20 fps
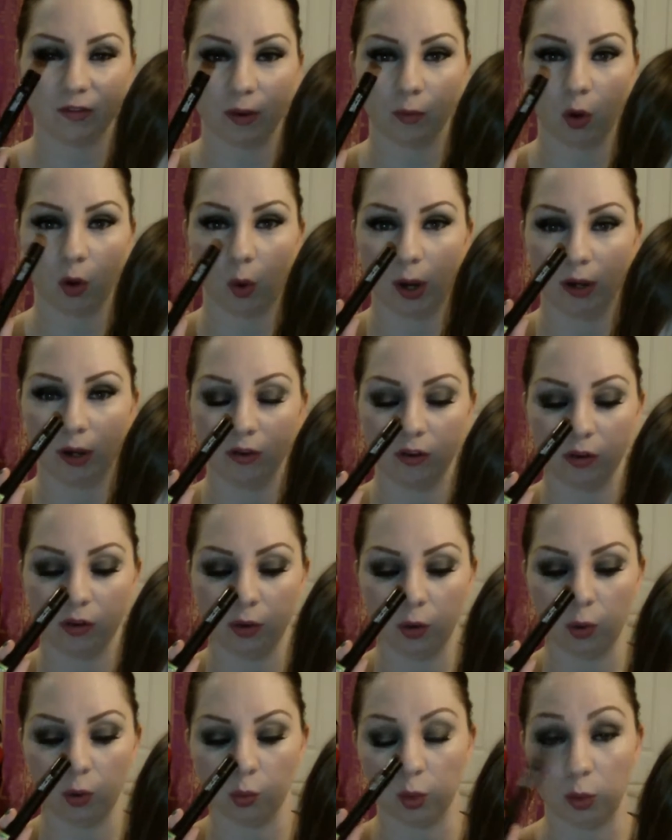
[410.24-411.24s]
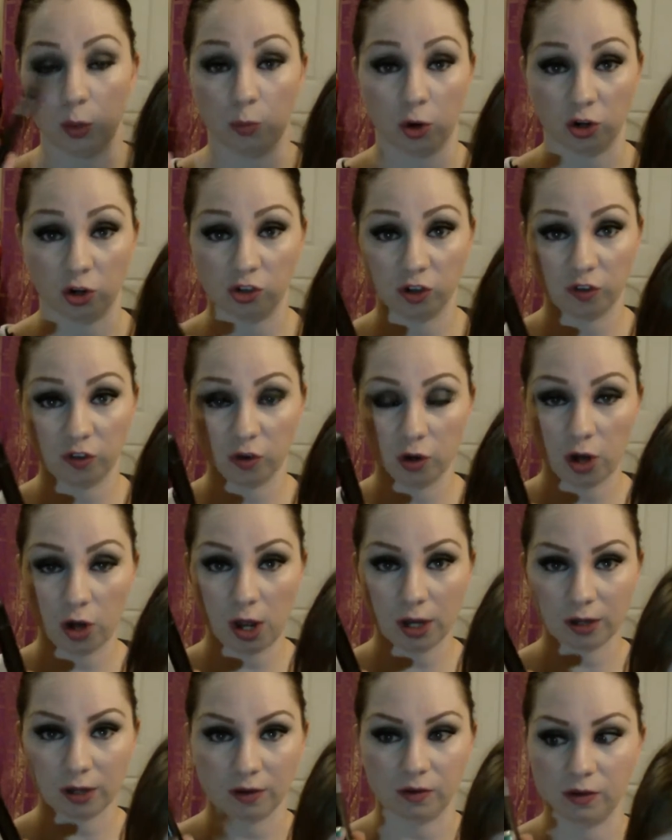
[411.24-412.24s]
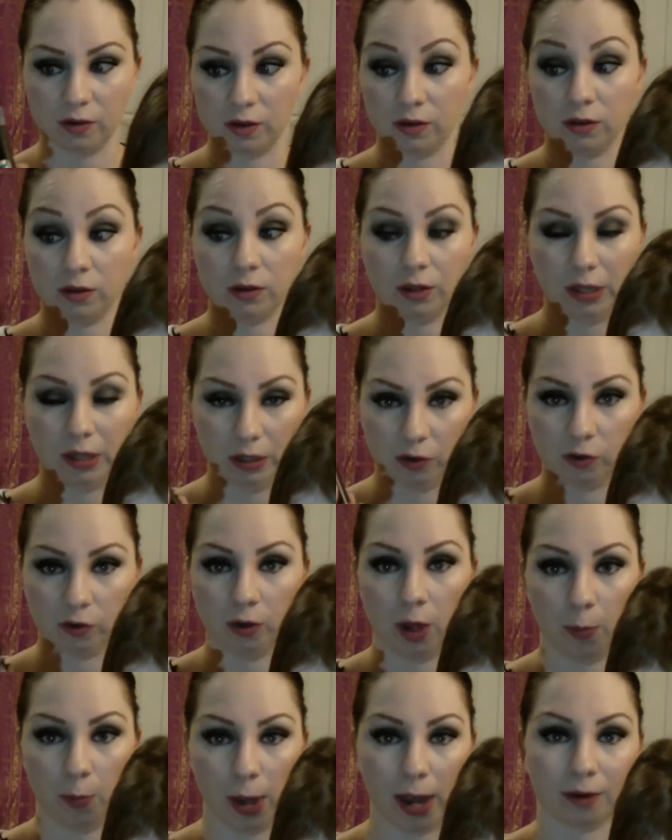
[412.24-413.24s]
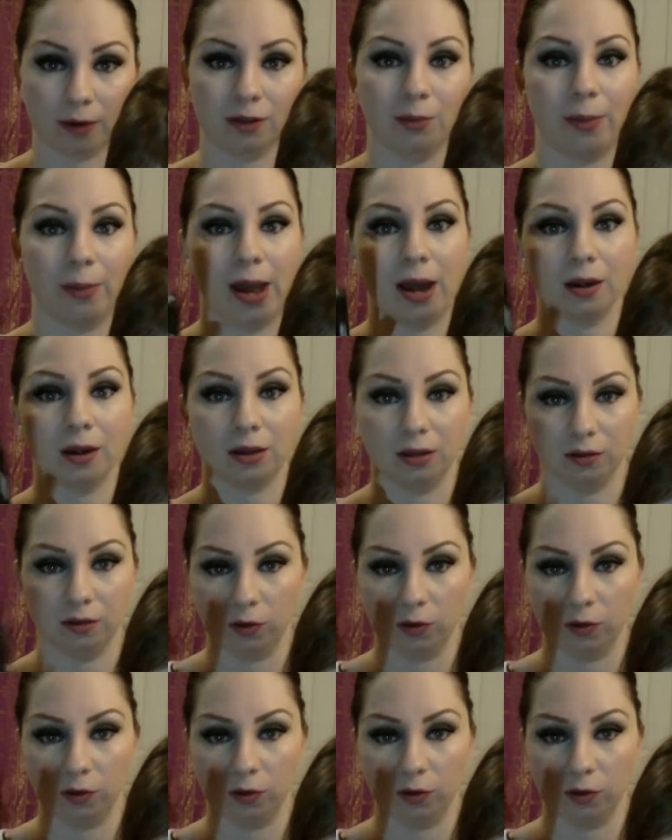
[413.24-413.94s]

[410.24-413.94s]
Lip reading: if I'm going to repurchase or not, because this is a back to MAC.